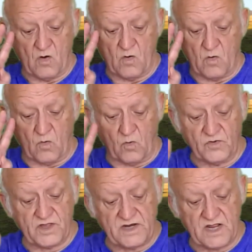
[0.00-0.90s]
or the
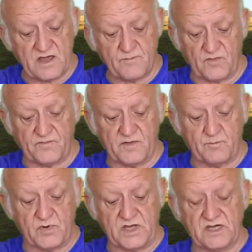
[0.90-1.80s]
name of the
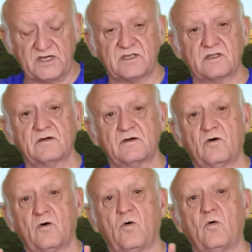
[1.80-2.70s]
beast,
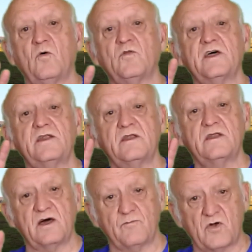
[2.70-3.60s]
or the
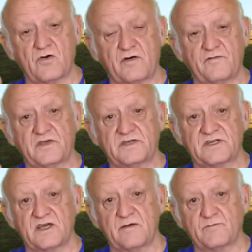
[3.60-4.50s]
number of his
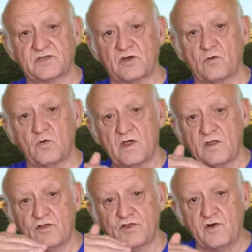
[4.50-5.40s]
name. So
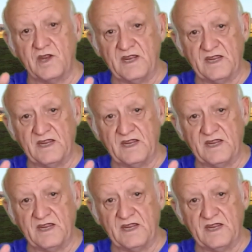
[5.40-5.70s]
3.